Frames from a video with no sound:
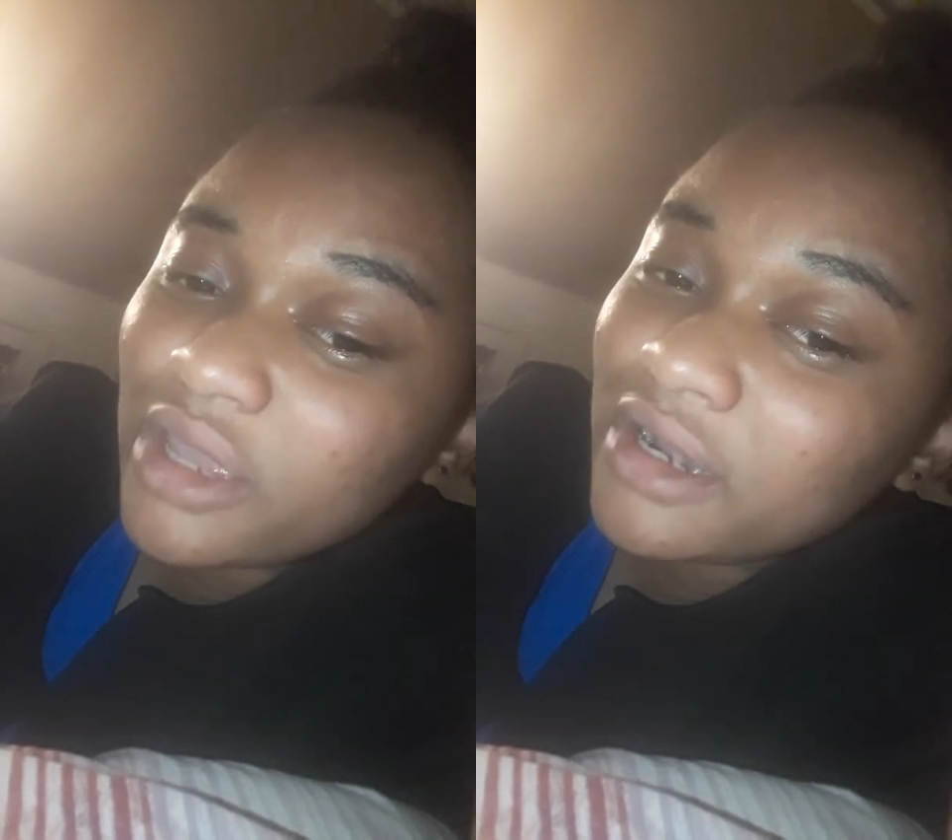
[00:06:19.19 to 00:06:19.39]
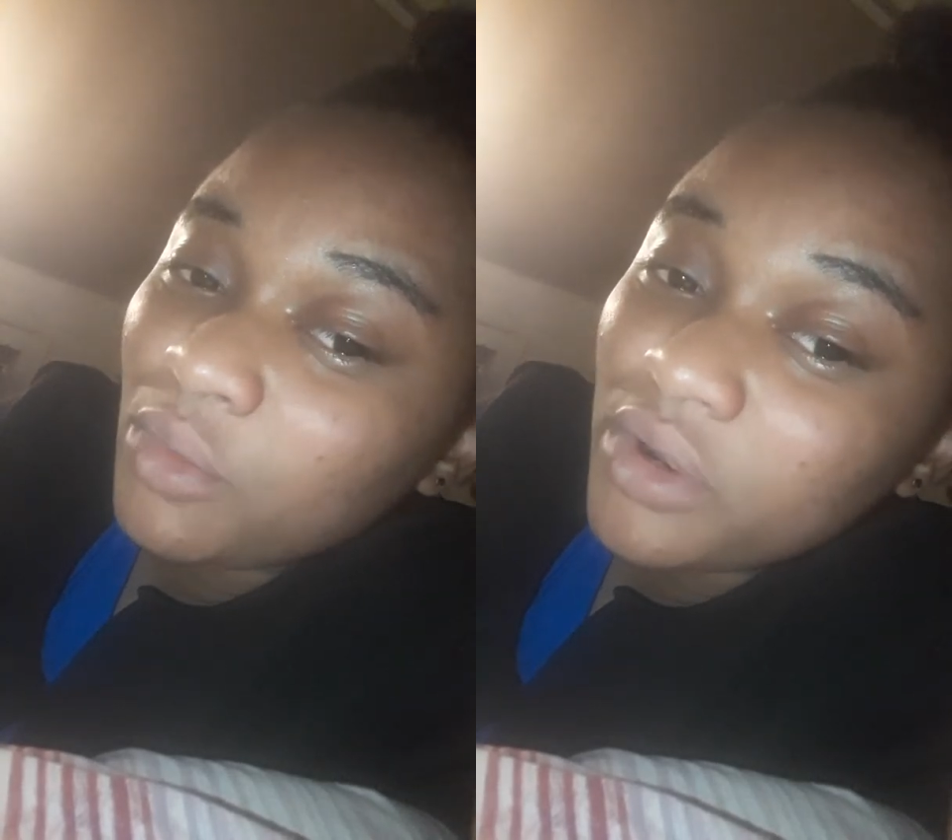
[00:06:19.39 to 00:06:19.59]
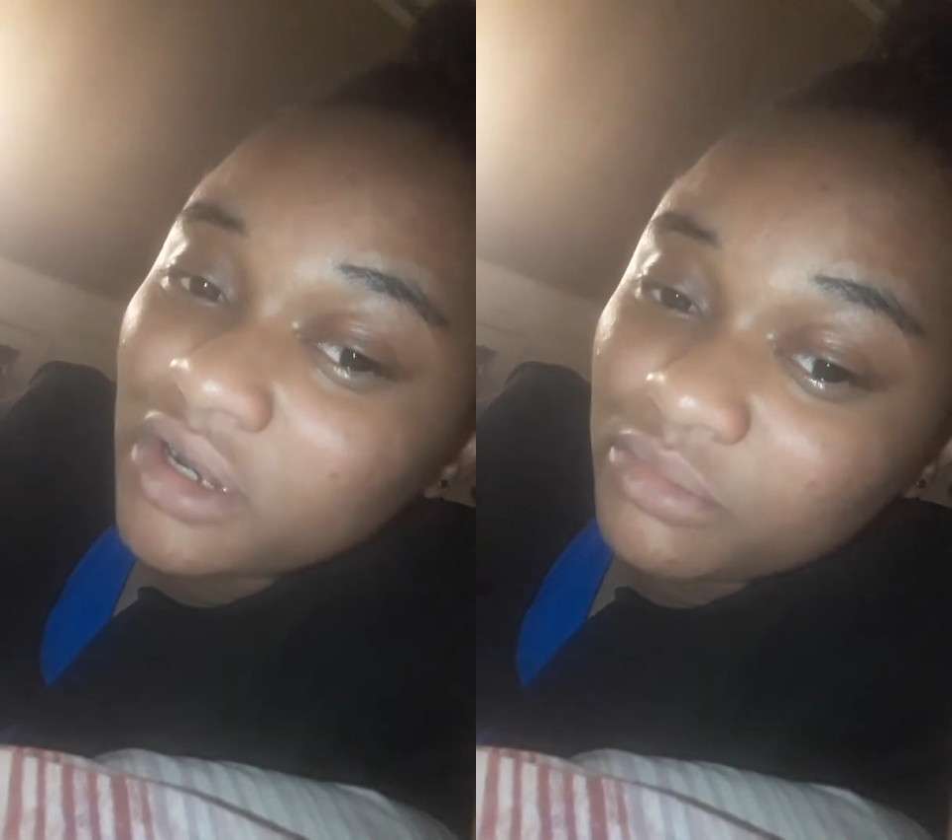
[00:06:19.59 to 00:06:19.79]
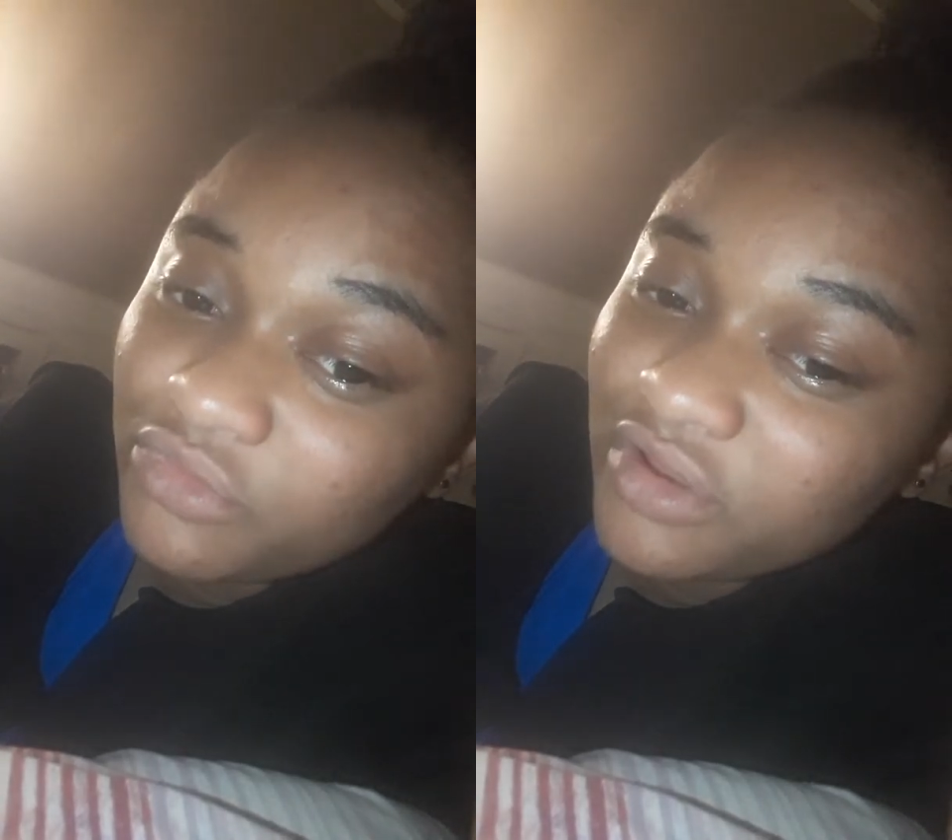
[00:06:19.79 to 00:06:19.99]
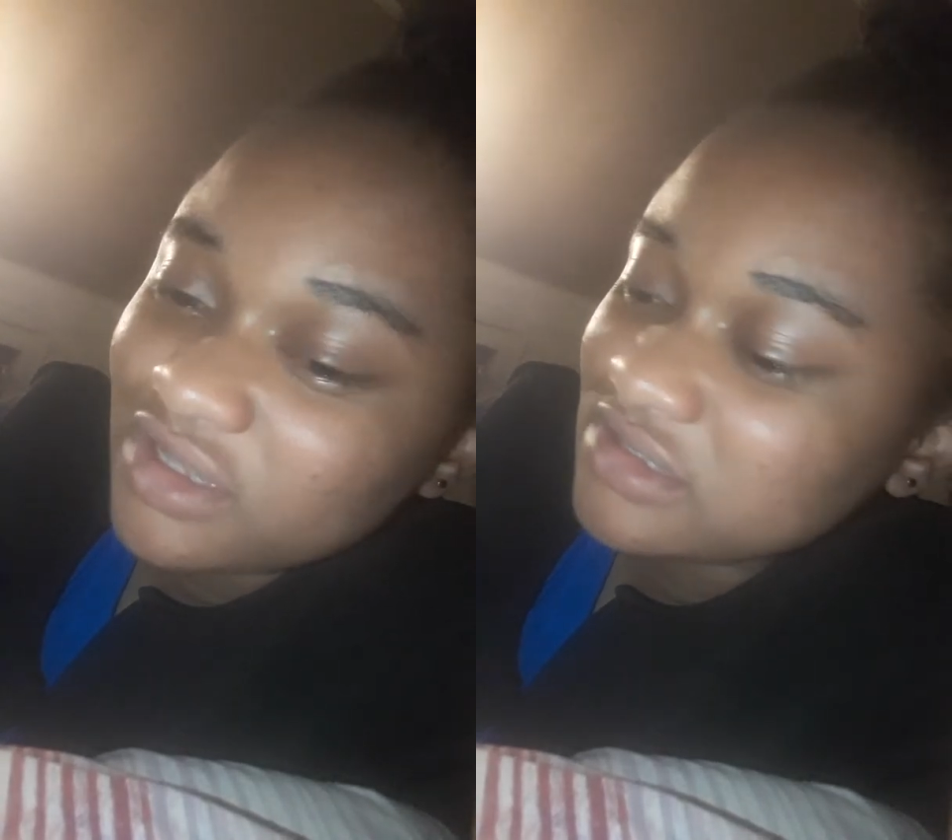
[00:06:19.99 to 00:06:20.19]
I know when
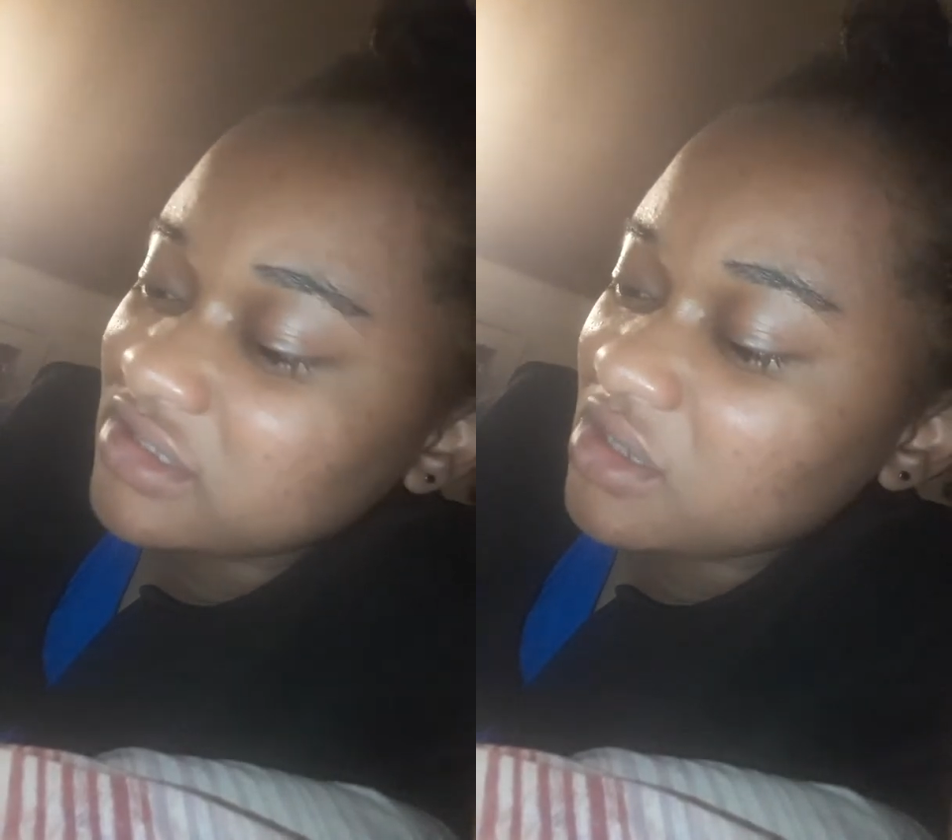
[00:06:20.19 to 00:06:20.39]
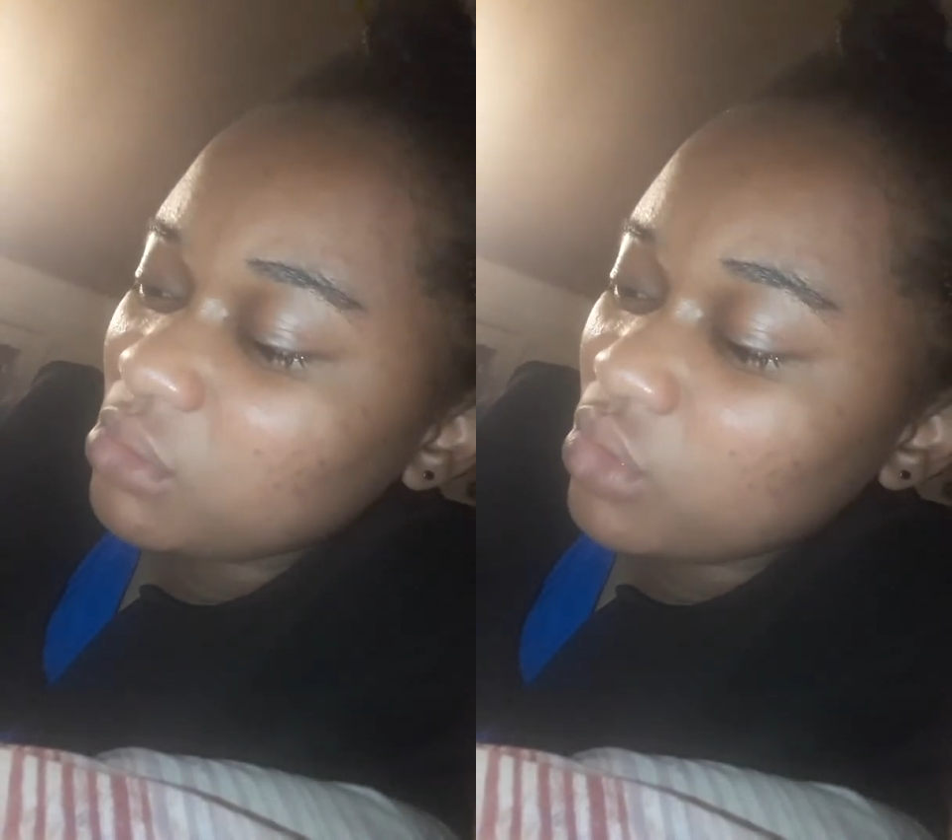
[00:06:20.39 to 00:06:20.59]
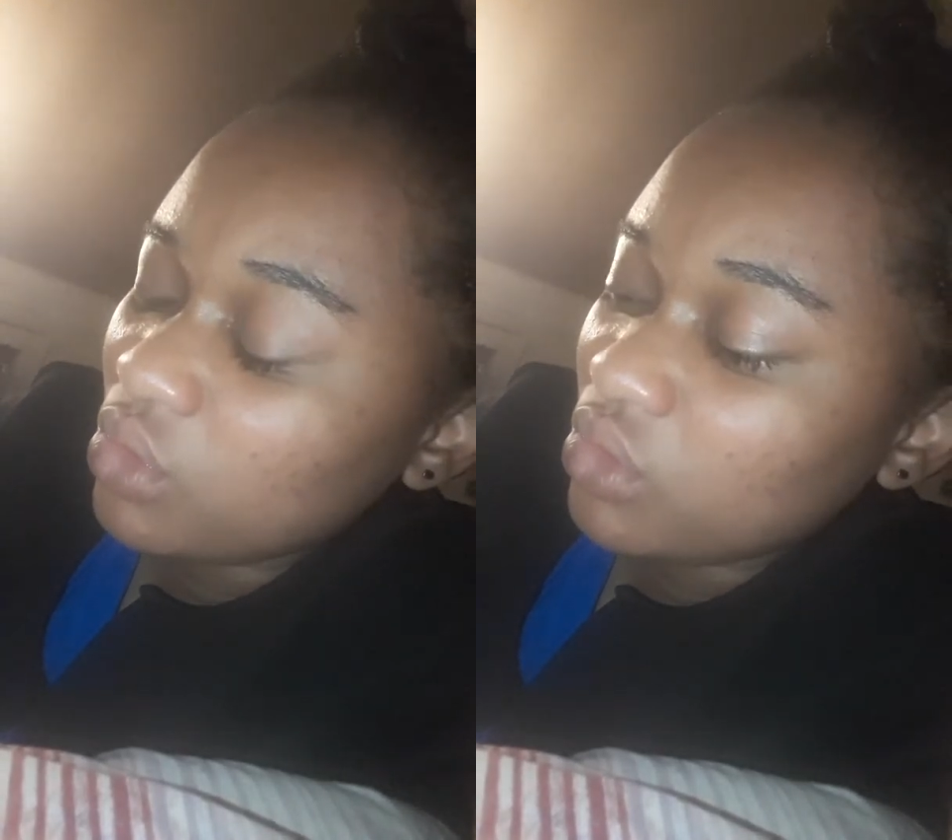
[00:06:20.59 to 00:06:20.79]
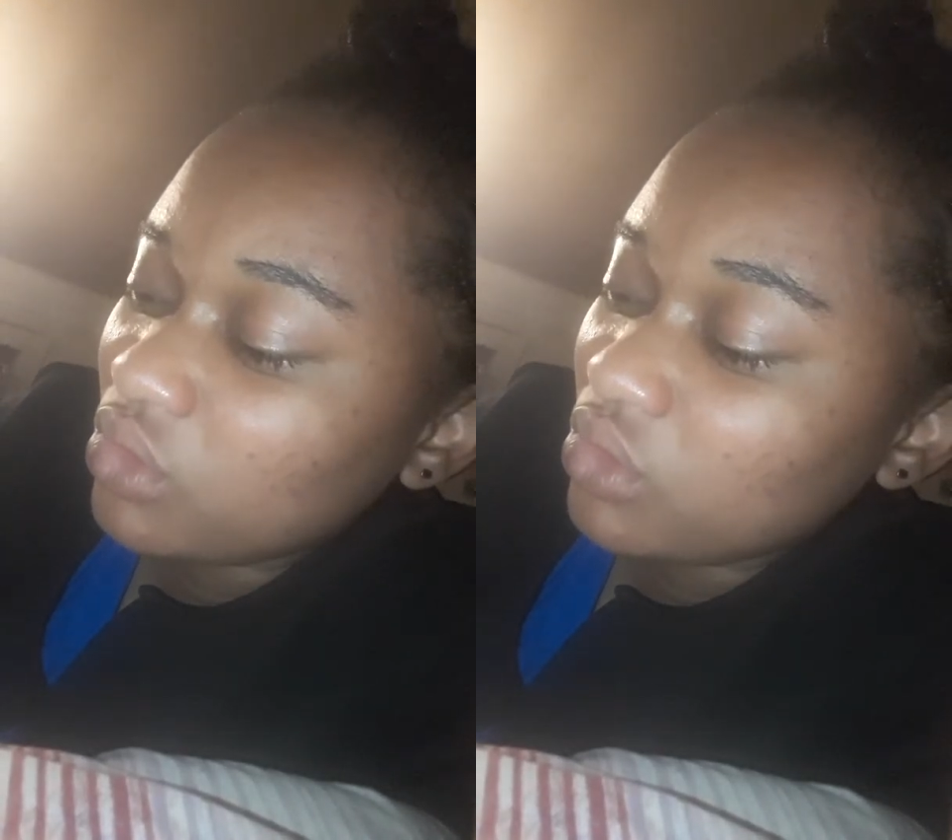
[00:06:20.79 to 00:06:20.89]
we are seeing you.